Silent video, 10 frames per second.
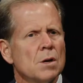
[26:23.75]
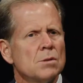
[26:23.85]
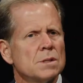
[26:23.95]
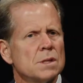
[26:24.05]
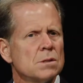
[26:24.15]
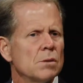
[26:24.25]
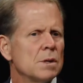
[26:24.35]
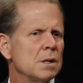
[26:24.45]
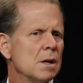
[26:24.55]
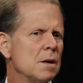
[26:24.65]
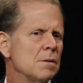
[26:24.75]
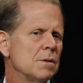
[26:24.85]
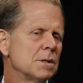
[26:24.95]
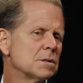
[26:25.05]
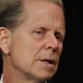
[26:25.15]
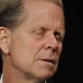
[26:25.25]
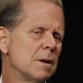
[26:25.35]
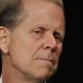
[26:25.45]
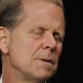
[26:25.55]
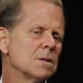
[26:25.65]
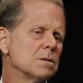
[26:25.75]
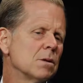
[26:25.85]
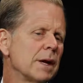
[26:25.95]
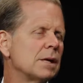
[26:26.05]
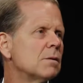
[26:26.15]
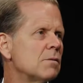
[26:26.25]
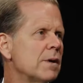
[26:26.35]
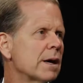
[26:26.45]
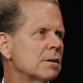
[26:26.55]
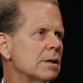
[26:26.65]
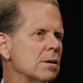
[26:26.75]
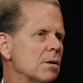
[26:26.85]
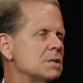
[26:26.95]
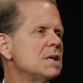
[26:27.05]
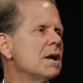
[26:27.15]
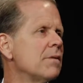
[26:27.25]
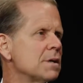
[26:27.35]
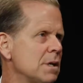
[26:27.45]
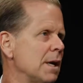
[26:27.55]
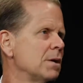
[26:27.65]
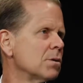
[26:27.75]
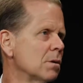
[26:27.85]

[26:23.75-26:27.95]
who says, he thinks that he doesn't like the fact that our TFSAs,